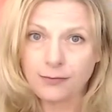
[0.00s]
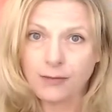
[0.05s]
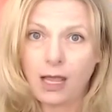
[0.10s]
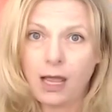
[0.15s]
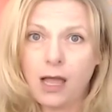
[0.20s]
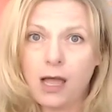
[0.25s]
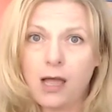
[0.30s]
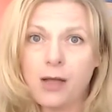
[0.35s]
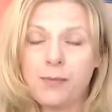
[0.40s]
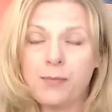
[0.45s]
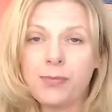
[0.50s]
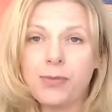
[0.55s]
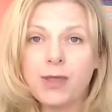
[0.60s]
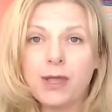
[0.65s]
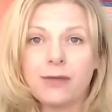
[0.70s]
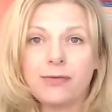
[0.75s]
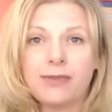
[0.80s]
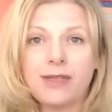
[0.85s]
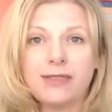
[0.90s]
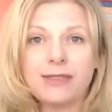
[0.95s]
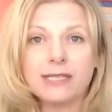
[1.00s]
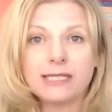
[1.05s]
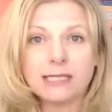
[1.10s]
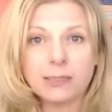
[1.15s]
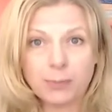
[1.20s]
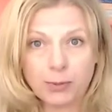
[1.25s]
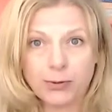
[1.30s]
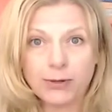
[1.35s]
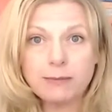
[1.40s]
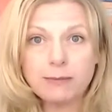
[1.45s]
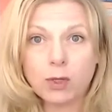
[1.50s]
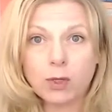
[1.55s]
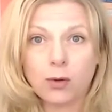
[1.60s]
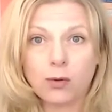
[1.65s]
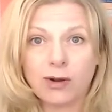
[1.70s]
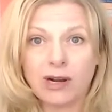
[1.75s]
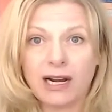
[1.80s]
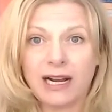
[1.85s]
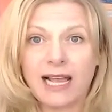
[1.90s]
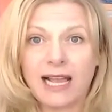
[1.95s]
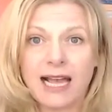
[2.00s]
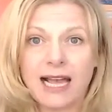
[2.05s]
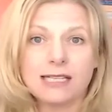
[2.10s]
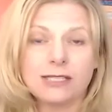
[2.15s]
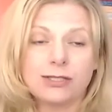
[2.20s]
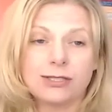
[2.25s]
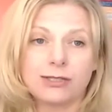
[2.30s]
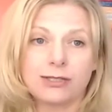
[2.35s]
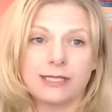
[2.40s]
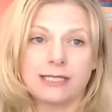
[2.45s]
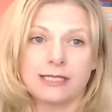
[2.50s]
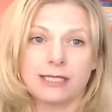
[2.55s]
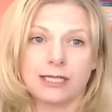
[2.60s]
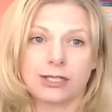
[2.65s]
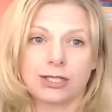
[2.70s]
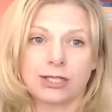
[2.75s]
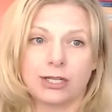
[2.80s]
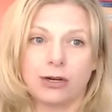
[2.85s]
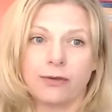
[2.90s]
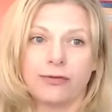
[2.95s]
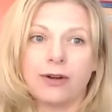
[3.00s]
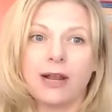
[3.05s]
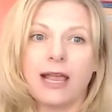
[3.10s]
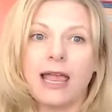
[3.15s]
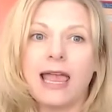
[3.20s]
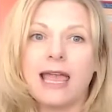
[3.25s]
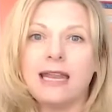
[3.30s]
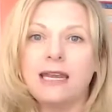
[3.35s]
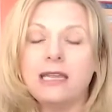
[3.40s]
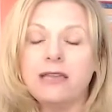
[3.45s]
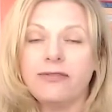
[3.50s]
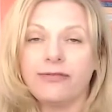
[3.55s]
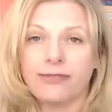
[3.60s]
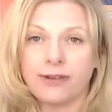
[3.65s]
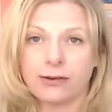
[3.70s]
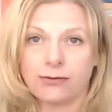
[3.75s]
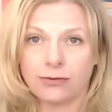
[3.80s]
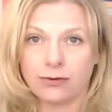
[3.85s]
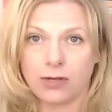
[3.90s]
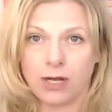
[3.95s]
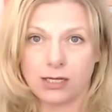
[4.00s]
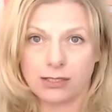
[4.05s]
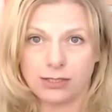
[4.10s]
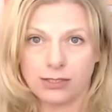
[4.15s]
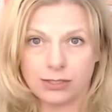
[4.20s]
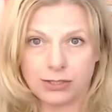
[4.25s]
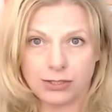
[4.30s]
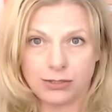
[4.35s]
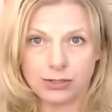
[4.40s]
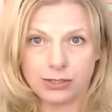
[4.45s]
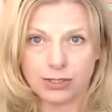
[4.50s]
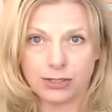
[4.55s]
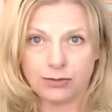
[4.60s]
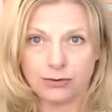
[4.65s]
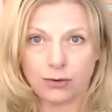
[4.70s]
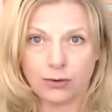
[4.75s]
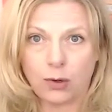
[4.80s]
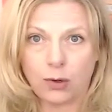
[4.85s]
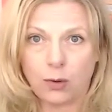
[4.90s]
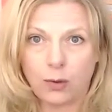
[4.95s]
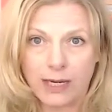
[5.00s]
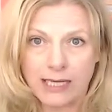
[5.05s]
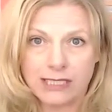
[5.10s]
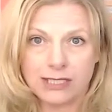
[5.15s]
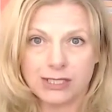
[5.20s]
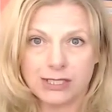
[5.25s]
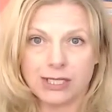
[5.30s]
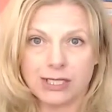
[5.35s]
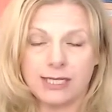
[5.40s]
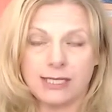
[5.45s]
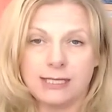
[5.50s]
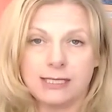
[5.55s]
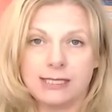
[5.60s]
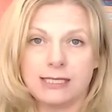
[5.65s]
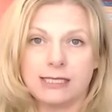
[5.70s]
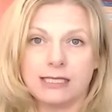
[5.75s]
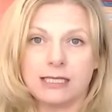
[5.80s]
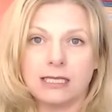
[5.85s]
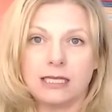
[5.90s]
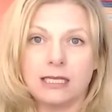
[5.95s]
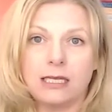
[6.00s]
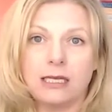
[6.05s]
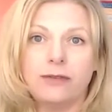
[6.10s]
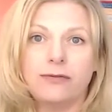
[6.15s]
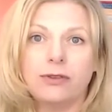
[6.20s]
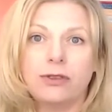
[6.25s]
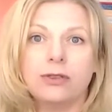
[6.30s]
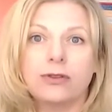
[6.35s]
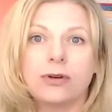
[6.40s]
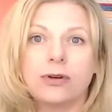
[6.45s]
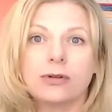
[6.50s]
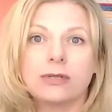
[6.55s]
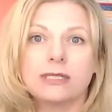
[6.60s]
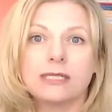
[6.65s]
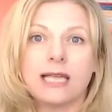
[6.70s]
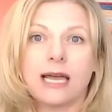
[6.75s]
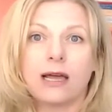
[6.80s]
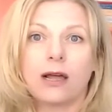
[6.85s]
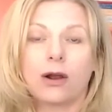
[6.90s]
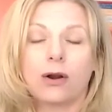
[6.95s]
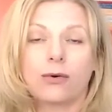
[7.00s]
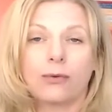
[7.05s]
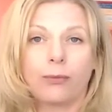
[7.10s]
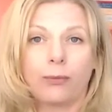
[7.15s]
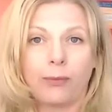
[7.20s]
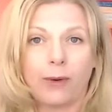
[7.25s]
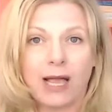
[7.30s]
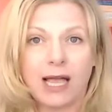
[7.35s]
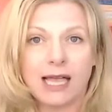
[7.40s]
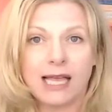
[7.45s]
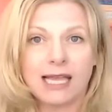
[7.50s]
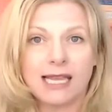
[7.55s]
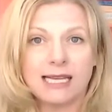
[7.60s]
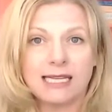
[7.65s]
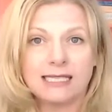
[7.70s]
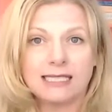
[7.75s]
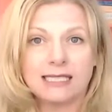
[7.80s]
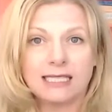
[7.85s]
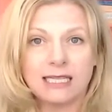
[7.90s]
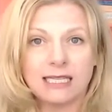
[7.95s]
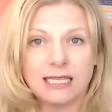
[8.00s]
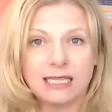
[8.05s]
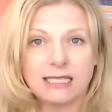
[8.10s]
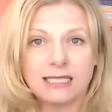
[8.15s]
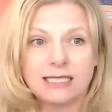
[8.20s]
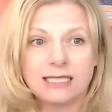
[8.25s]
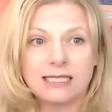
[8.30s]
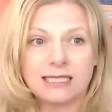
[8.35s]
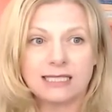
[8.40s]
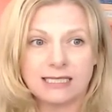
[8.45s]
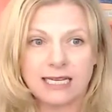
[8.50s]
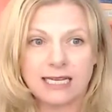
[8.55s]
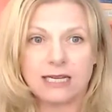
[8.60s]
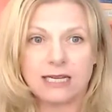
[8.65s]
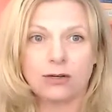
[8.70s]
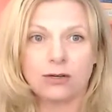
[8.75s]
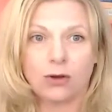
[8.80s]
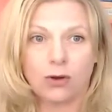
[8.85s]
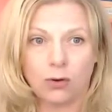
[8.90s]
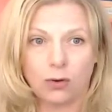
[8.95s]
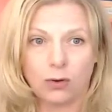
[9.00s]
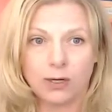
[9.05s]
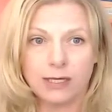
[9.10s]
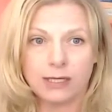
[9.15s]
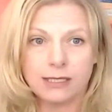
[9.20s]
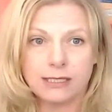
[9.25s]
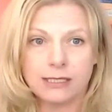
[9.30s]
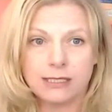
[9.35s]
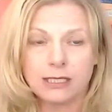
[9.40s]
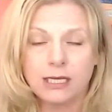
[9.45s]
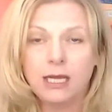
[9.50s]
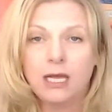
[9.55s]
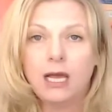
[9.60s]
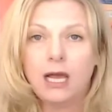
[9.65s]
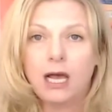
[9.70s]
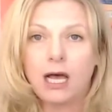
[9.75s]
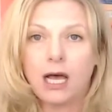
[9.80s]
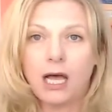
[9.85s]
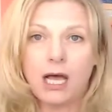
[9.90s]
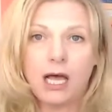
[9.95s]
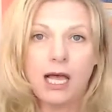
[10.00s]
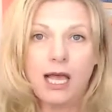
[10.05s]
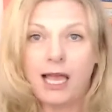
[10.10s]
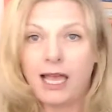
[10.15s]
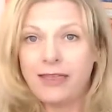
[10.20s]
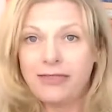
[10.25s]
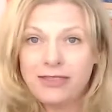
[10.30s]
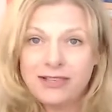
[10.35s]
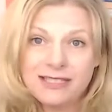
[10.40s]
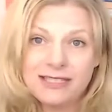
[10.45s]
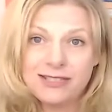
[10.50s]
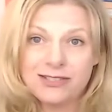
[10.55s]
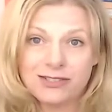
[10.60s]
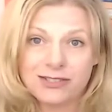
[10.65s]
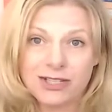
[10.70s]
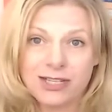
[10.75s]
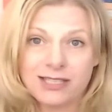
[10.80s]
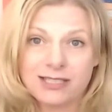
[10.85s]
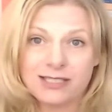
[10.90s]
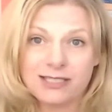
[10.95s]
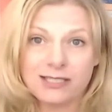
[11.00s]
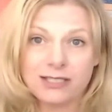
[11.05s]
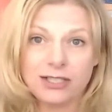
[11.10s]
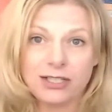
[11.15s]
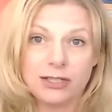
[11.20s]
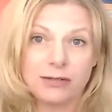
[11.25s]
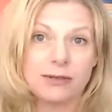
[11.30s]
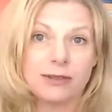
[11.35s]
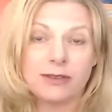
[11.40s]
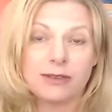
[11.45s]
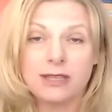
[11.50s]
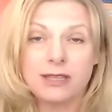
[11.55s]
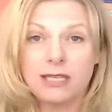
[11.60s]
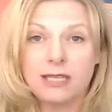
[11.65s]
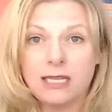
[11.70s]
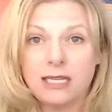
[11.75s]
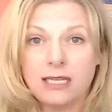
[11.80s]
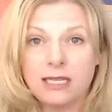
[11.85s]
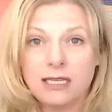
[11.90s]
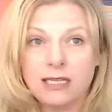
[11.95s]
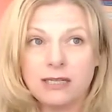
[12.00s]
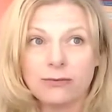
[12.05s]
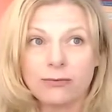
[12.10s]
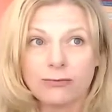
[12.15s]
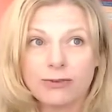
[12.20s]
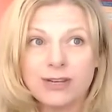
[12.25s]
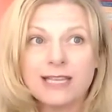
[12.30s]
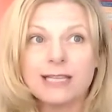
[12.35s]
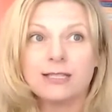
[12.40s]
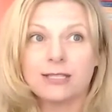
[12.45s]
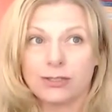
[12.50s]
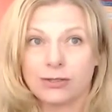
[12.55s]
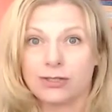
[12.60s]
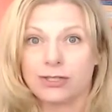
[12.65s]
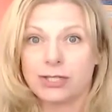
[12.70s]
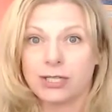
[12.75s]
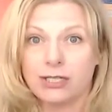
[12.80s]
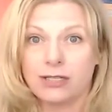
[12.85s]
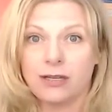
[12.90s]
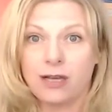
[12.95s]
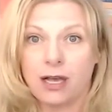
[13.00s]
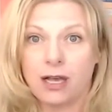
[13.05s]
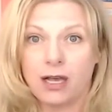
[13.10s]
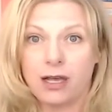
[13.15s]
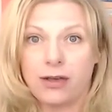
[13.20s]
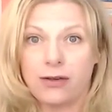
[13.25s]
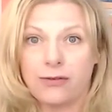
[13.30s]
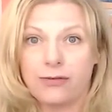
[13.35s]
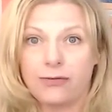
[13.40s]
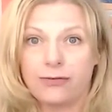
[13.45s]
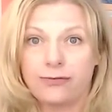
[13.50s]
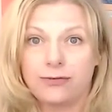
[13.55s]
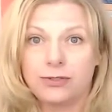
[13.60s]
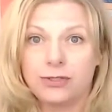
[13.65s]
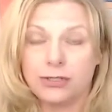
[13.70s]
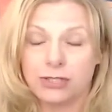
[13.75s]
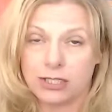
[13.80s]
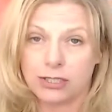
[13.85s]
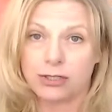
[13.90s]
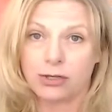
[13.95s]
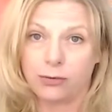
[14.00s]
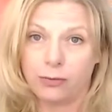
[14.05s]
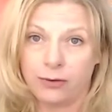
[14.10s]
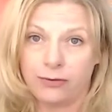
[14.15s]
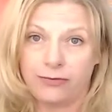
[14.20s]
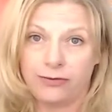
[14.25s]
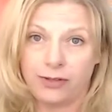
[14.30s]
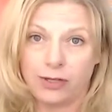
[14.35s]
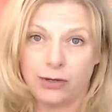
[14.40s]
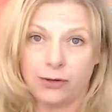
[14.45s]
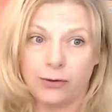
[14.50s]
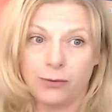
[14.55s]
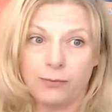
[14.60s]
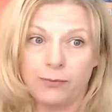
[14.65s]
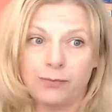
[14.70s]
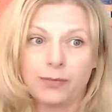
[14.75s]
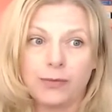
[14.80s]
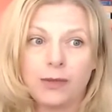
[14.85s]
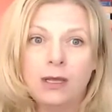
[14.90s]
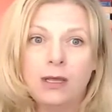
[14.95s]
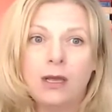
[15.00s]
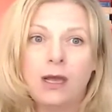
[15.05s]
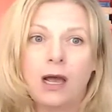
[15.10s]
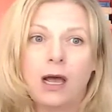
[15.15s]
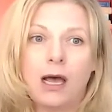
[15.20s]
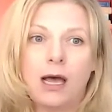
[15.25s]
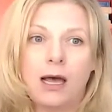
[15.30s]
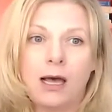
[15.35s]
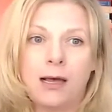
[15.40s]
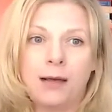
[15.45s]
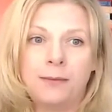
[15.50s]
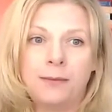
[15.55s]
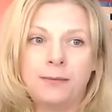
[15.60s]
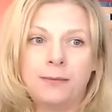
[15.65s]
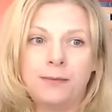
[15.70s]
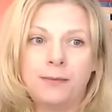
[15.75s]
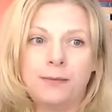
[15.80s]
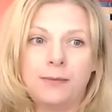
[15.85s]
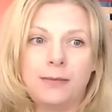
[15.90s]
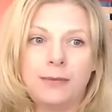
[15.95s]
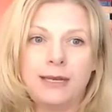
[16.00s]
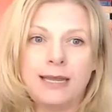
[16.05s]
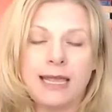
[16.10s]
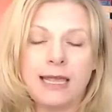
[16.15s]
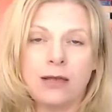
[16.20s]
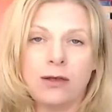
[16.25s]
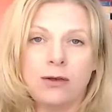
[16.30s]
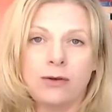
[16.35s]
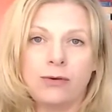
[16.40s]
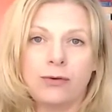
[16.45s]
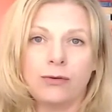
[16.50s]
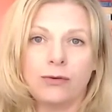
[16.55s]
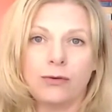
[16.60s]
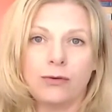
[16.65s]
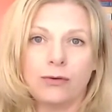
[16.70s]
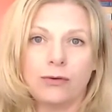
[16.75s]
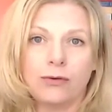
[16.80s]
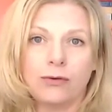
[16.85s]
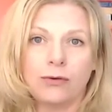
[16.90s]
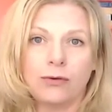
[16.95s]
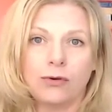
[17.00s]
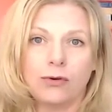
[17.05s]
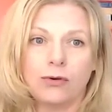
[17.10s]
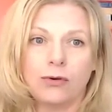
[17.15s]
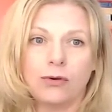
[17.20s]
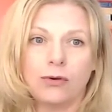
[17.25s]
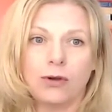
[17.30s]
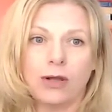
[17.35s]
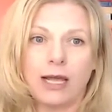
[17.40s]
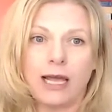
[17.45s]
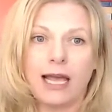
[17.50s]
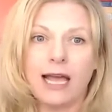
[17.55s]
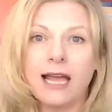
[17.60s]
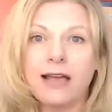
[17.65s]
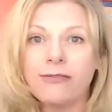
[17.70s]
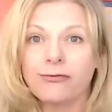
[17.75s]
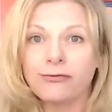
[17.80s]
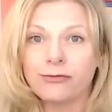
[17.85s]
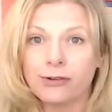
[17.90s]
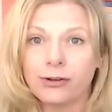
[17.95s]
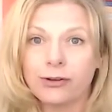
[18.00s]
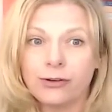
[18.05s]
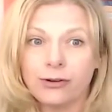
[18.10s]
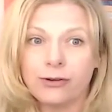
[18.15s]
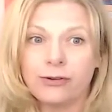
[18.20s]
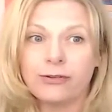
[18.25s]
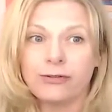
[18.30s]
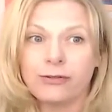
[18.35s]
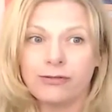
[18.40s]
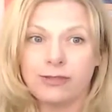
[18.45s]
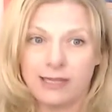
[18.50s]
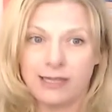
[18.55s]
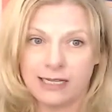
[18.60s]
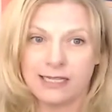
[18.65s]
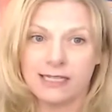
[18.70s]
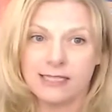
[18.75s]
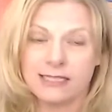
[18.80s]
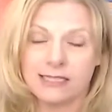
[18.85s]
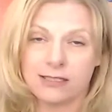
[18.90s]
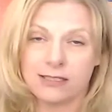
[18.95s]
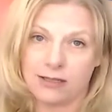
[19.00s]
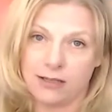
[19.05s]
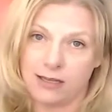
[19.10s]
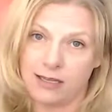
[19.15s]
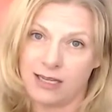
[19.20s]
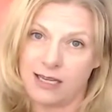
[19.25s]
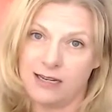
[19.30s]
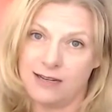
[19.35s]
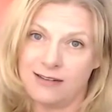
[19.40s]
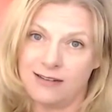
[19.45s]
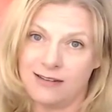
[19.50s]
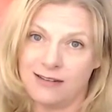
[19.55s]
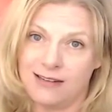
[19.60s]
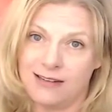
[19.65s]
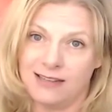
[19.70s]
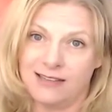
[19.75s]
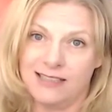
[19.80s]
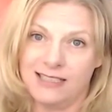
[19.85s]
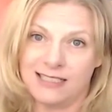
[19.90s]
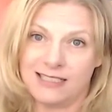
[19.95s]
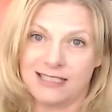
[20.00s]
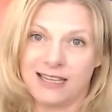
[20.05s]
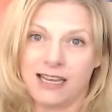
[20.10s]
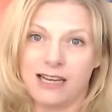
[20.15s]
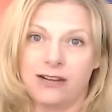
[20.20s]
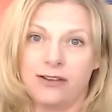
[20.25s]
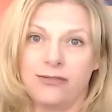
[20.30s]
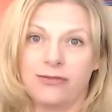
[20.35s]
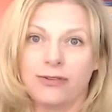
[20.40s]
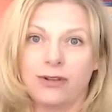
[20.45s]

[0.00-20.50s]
That the Supreme Court has jurisdiction over any federal constitutional questions, even those that arise in state courts. And this is just, the reassertion of judicial review. Now, after this, in this kind of